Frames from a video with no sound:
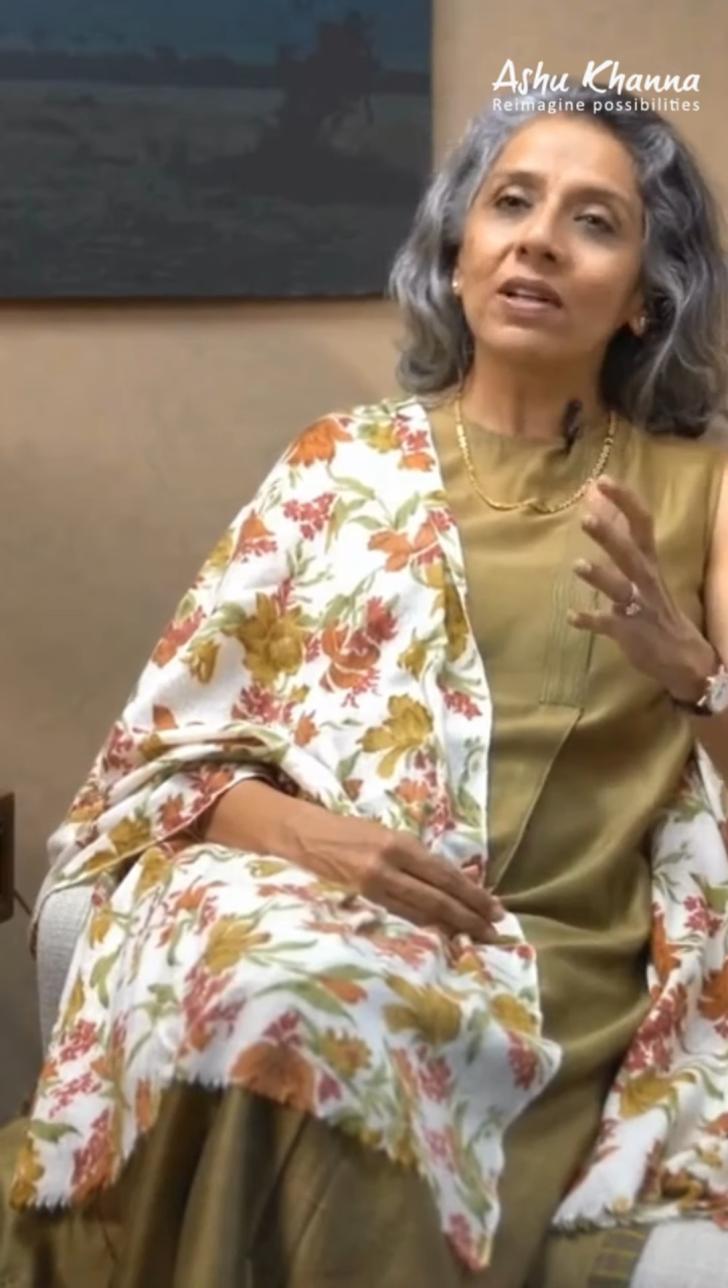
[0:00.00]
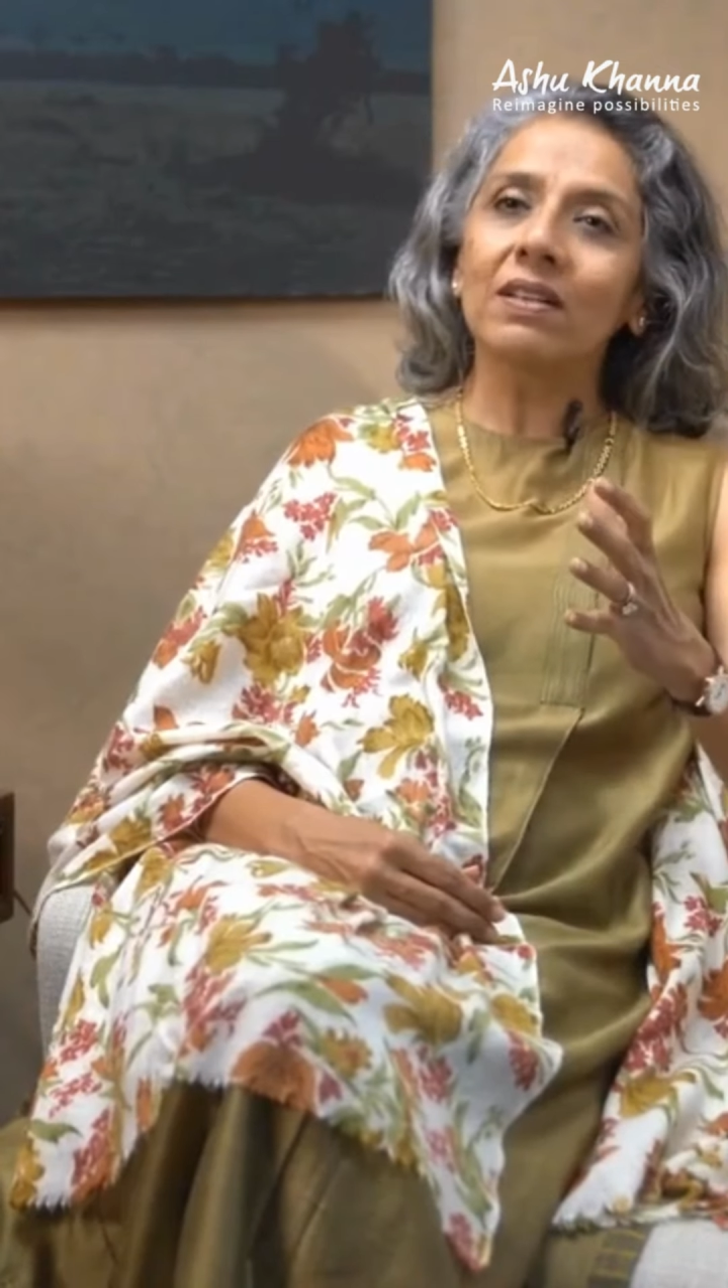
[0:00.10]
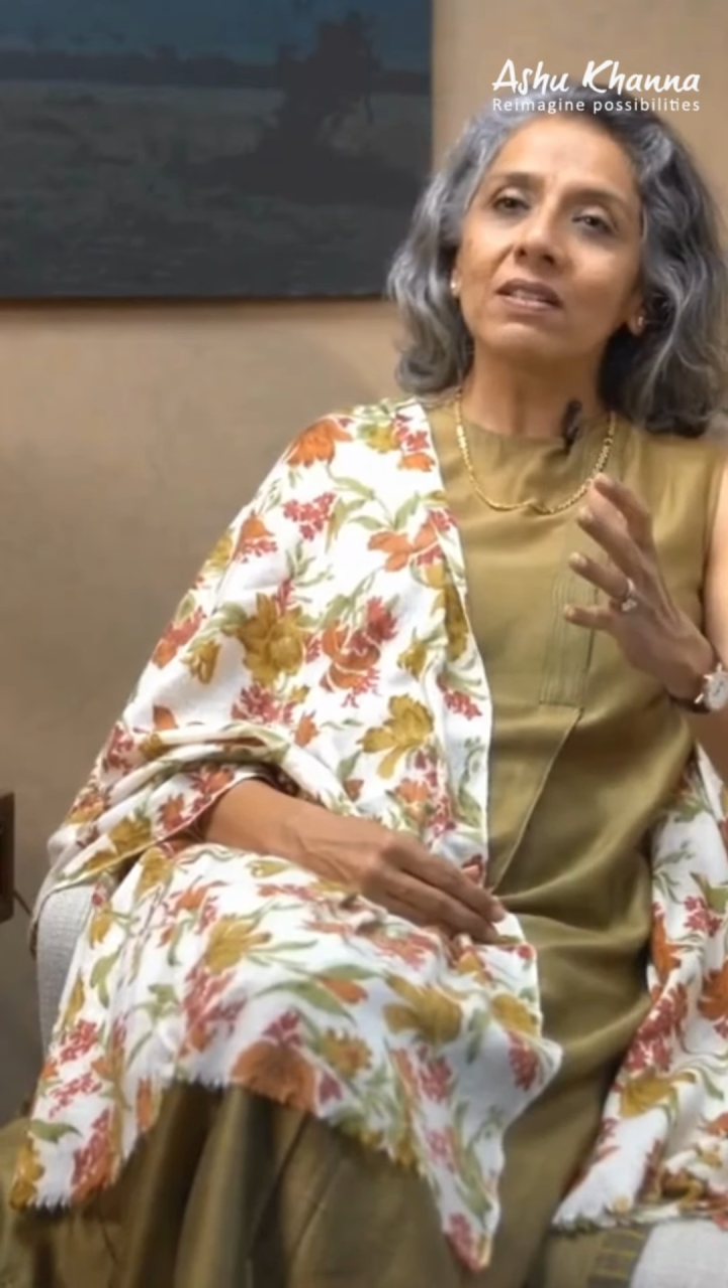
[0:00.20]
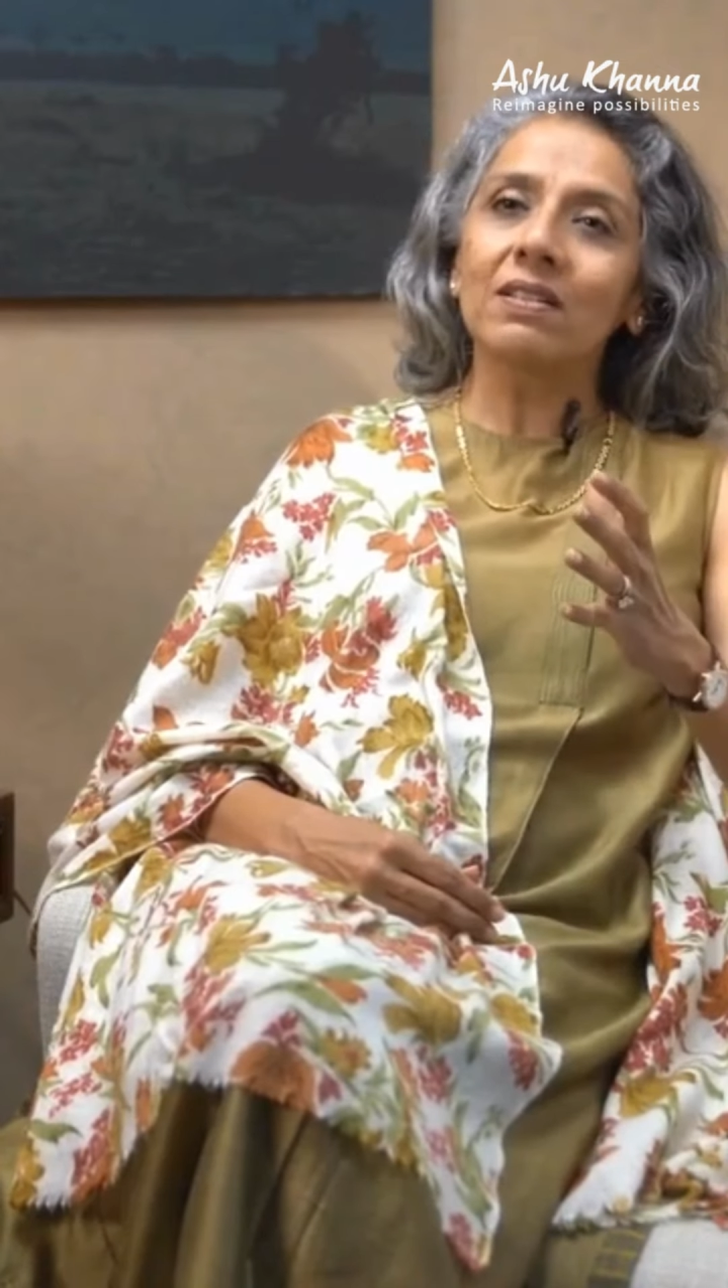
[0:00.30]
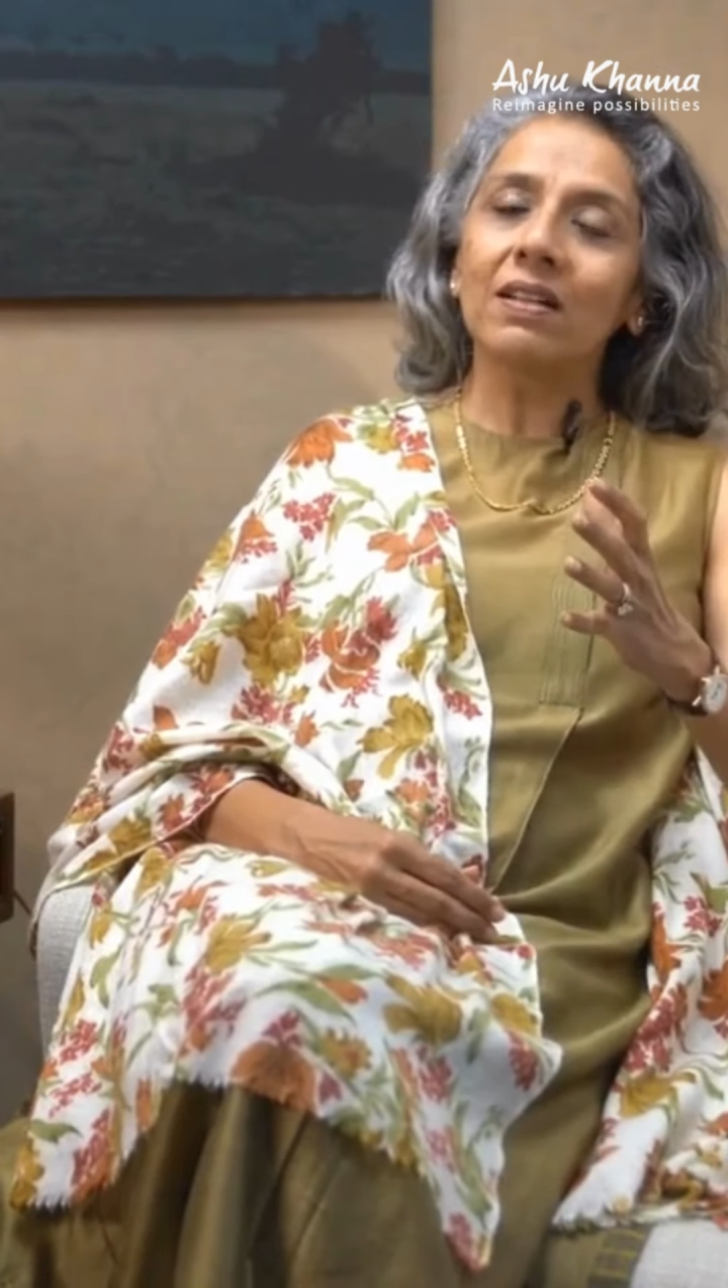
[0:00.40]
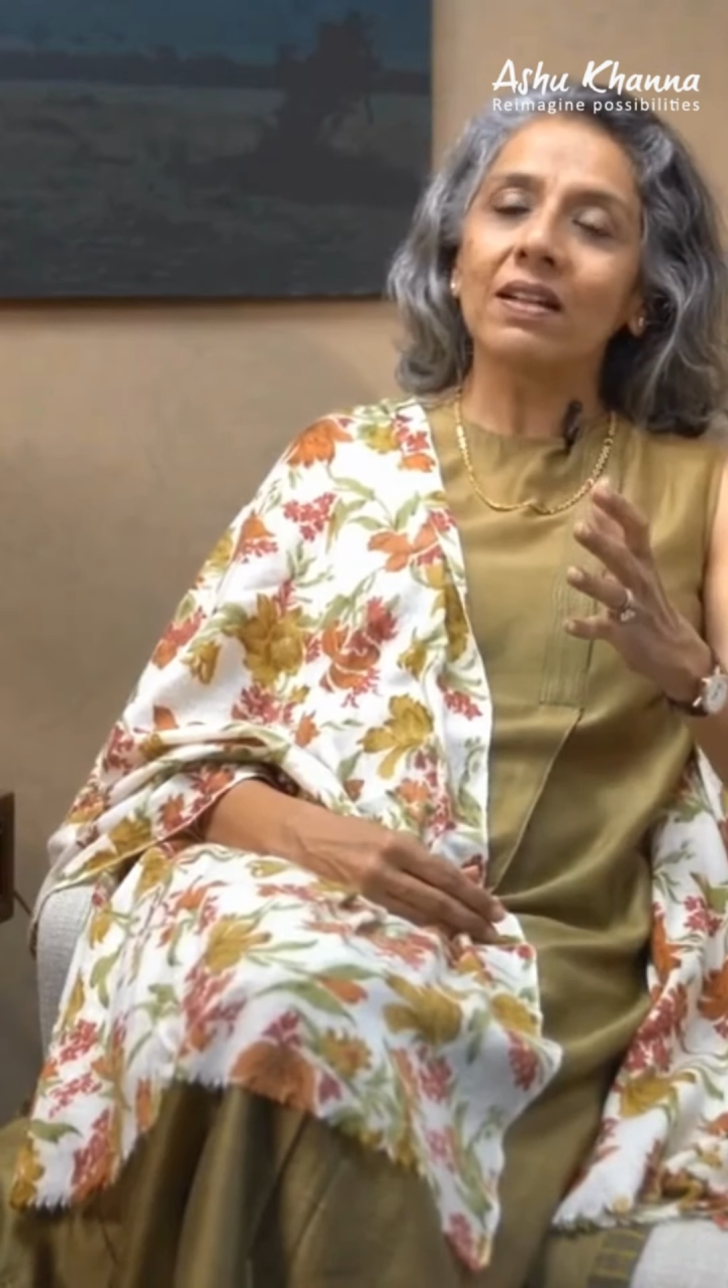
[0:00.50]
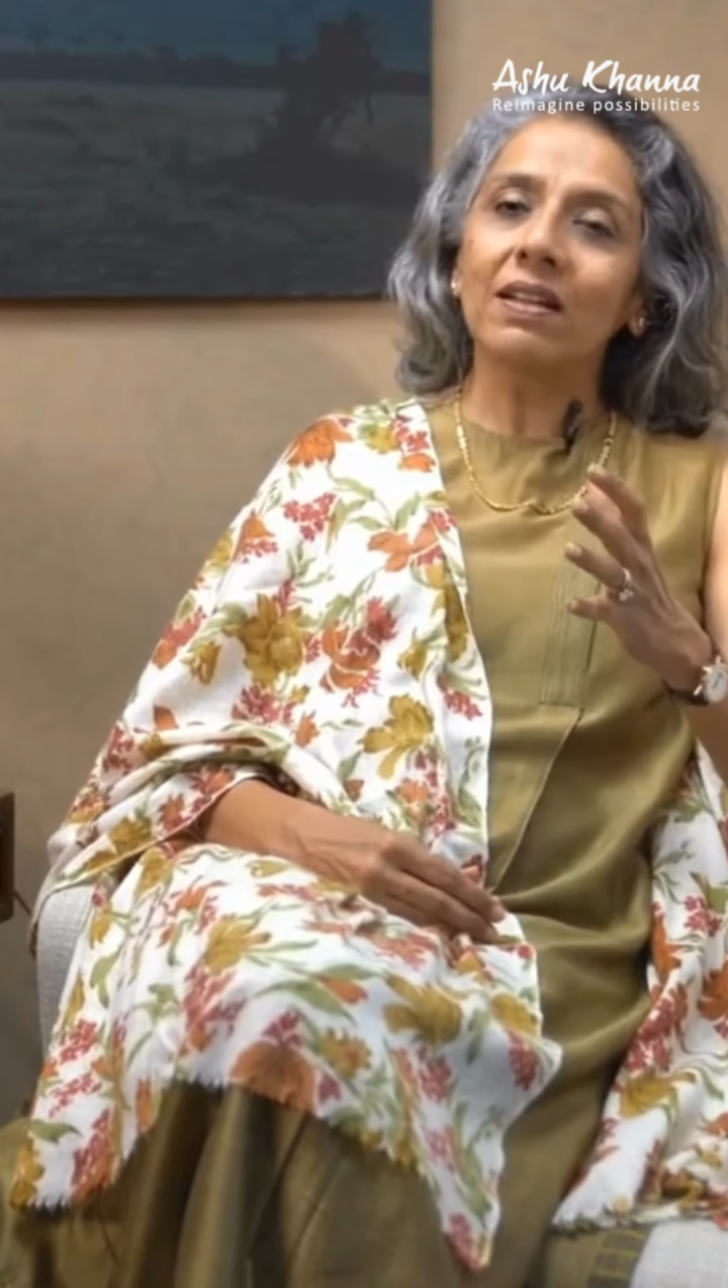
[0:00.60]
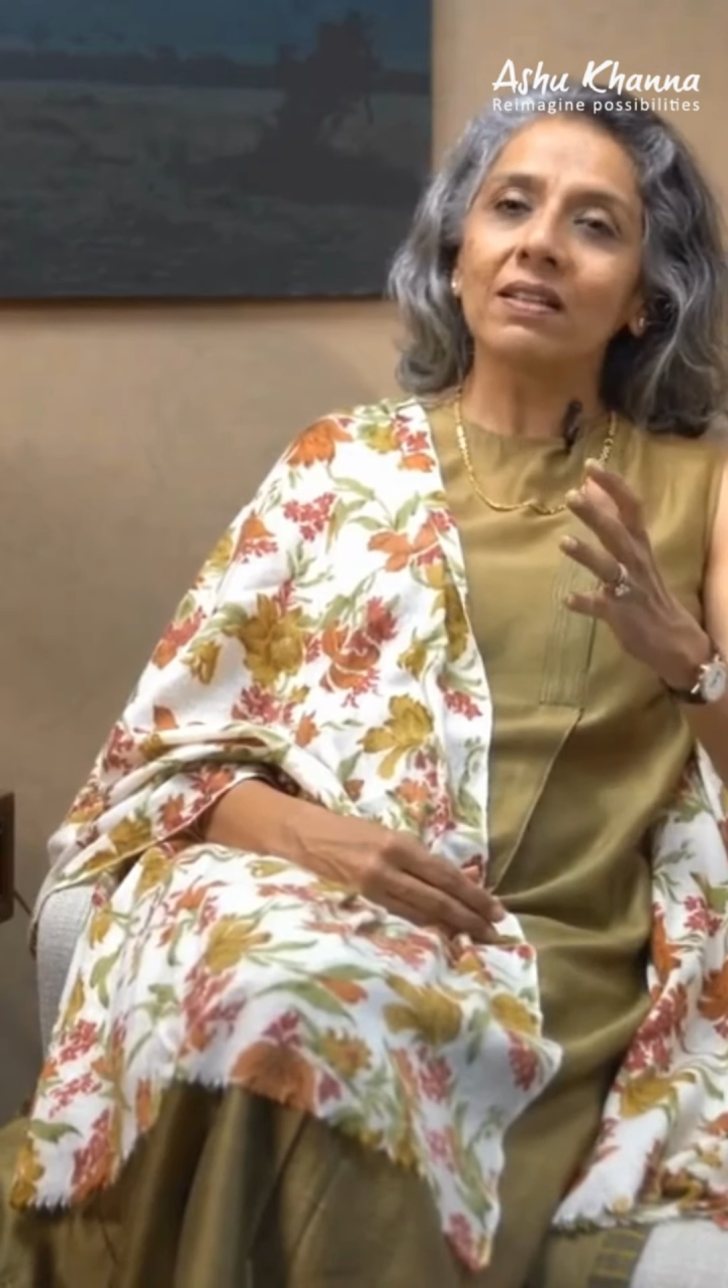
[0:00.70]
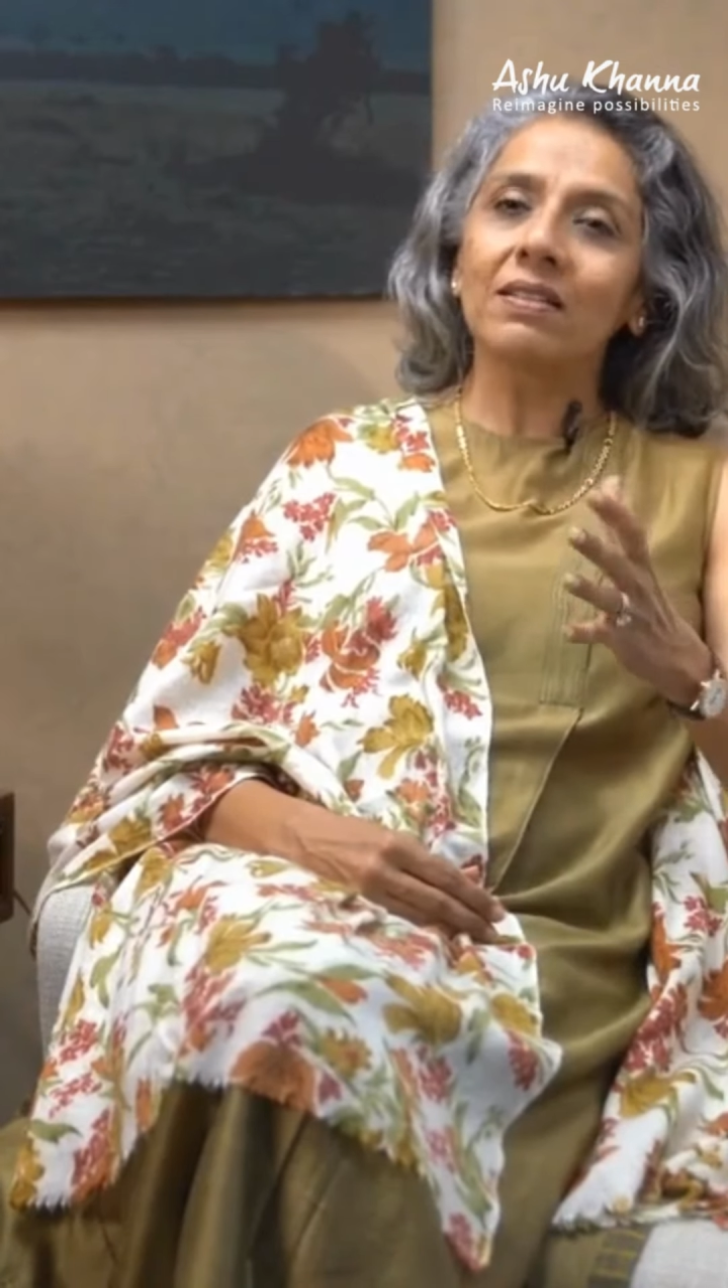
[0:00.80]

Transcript: understanding